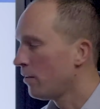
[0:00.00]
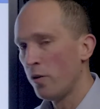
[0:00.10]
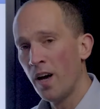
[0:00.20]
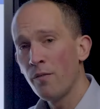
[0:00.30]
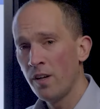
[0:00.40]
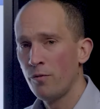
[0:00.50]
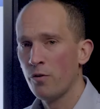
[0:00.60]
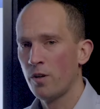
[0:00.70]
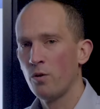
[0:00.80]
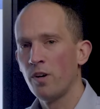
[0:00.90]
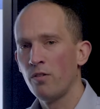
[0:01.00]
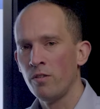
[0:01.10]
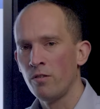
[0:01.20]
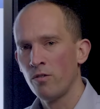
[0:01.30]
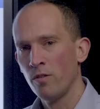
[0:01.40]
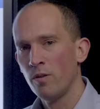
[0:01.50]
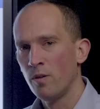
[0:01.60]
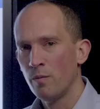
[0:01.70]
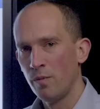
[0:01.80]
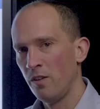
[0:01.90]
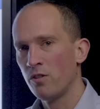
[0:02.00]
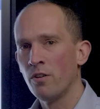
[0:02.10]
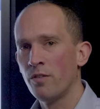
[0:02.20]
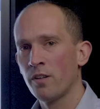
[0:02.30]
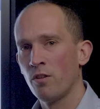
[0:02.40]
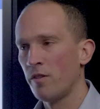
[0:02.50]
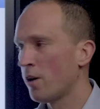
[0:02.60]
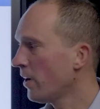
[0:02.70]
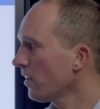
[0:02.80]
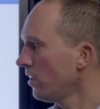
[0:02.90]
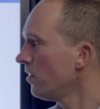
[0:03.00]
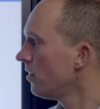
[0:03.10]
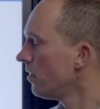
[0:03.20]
if you have any further questions, please contact us directly.